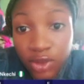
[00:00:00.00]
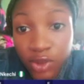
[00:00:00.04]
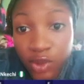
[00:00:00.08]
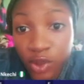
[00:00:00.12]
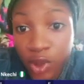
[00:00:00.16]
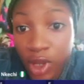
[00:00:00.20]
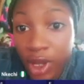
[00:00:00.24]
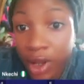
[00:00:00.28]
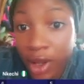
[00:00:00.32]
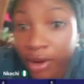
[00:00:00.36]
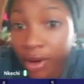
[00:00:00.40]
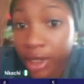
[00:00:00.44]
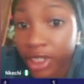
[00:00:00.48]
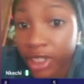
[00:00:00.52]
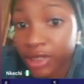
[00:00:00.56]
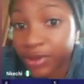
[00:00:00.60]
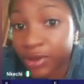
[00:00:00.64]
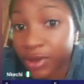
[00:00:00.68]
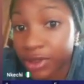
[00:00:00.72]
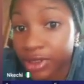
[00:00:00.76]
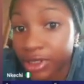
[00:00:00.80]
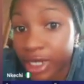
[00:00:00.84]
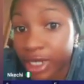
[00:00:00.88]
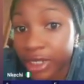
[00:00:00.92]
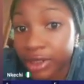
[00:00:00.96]
2 hours.
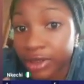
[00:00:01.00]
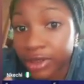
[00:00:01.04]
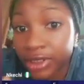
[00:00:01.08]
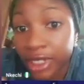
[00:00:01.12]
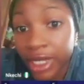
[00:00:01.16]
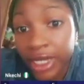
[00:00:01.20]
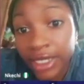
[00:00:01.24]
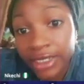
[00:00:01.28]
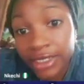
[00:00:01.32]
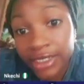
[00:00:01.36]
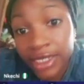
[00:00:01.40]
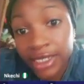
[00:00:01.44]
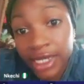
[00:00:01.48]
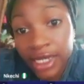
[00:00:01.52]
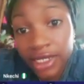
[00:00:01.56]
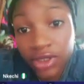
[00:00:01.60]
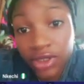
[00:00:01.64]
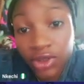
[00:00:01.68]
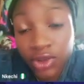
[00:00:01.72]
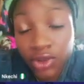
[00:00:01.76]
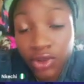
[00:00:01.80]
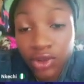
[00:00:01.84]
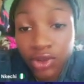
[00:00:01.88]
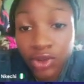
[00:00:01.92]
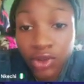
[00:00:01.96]
But like I said, you
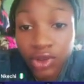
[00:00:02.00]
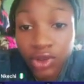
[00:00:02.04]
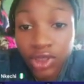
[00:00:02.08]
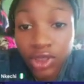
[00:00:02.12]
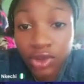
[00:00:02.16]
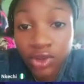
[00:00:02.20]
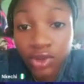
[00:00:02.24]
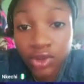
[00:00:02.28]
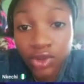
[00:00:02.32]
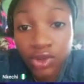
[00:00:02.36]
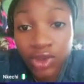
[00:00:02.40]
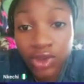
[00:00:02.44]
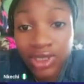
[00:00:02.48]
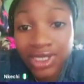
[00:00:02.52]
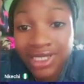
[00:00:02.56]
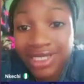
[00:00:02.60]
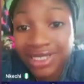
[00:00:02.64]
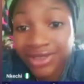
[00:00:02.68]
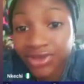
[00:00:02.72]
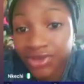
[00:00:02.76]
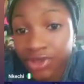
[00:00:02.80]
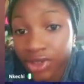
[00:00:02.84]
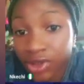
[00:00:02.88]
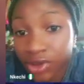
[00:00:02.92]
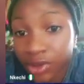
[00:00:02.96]
don't need to do it
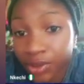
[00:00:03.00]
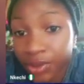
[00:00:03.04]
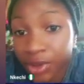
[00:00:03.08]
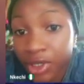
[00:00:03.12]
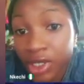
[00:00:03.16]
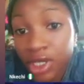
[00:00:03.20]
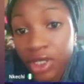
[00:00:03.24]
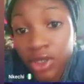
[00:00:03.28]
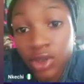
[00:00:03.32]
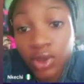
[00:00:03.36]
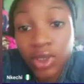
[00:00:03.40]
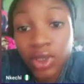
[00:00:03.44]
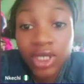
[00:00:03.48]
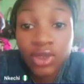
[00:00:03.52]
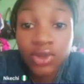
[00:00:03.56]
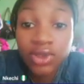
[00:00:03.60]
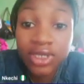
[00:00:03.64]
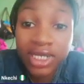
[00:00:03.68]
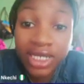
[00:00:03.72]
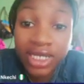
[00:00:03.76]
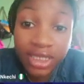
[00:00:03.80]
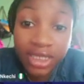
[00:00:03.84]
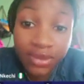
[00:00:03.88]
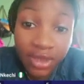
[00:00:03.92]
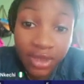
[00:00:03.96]
straight up. You can do
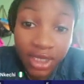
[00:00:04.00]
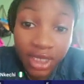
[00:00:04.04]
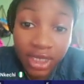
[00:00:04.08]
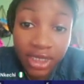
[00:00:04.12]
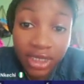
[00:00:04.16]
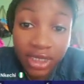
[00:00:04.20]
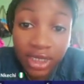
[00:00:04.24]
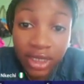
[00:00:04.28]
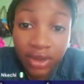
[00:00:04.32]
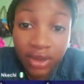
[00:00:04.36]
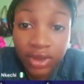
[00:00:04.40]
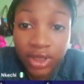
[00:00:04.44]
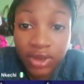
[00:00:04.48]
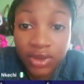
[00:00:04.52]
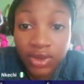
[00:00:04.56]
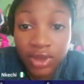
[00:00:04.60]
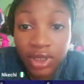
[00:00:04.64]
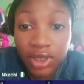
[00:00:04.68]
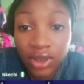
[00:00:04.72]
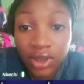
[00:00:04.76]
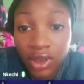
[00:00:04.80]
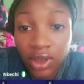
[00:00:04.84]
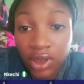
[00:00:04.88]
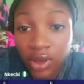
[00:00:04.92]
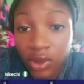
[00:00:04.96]
30 minutes now, then you can
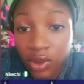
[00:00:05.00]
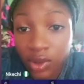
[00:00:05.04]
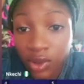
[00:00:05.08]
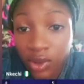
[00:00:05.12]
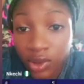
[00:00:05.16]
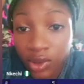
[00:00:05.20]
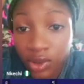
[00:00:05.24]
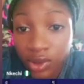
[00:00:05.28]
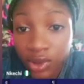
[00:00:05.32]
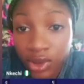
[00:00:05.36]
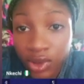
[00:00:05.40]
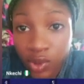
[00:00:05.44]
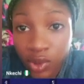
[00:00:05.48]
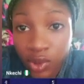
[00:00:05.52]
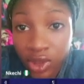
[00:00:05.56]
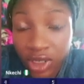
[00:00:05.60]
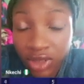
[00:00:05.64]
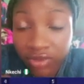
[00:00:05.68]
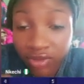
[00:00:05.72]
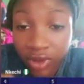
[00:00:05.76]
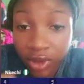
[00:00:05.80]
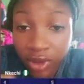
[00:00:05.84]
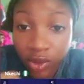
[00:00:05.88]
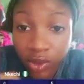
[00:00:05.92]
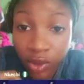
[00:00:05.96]
go and conclude it
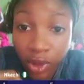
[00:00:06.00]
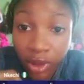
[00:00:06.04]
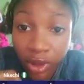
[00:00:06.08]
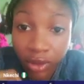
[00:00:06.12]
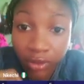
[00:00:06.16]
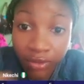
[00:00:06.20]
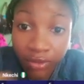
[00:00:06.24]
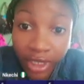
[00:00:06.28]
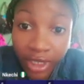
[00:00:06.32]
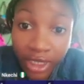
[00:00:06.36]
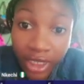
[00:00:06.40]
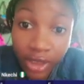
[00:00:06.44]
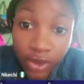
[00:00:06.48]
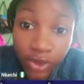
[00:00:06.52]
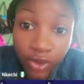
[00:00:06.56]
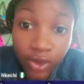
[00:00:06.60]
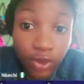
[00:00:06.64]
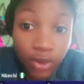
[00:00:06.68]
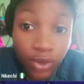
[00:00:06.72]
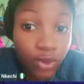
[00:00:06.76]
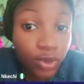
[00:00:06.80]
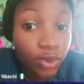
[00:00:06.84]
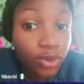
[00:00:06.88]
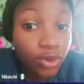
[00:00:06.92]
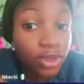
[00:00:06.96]
whenever you are ready to
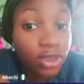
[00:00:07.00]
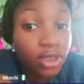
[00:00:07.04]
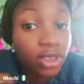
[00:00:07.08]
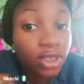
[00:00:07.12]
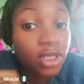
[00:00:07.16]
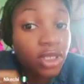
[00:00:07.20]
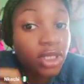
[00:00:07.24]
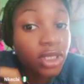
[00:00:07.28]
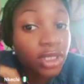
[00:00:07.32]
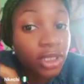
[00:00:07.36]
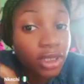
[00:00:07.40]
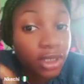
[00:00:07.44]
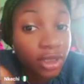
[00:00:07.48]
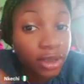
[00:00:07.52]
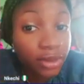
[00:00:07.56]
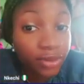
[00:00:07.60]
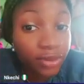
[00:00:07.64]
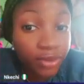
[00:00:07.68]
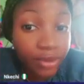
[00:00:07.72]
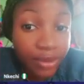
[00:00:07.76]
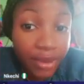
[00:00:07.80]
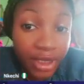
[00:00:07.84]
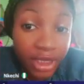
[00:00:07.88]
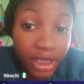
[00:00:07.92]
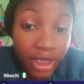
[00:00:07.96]
conclude the
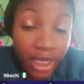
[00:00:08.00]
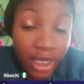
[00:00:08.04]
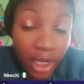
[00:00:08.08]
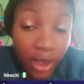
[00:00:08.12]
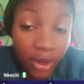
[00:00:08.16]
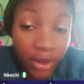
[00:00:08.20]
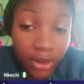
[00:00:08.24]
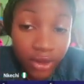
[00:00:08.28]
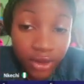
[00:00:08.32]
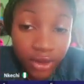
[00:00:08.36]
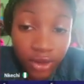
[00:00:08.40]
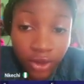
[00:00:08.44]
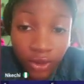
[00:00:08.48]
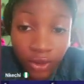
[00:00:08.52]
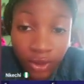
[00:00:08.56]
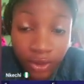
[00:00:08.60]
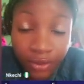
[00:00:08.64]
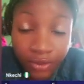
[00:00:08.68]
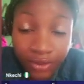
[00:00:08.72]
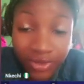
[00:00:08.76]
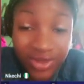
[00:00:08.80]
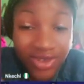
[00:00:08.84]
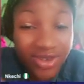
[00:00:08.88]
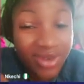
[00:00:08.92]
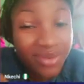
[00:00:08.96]
remaining hours, or
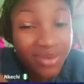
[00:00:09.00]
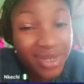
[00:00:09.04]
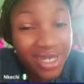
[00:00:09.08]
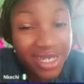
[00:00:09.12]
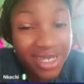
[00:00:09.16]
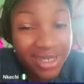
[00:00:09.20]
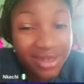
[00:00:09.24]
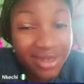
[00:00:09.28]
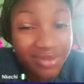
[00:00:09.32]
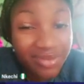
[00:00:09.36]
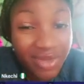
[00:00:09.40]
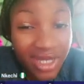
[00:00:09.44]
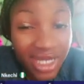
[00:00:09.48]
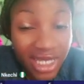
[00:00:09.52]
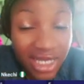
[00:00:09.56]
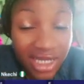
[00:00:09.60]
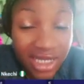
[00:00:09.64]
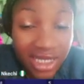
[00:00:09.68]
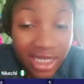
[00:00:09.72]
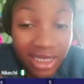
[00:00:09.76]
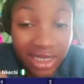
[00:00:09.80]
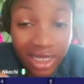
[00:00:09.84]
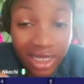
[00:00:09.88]
the remaining minutes and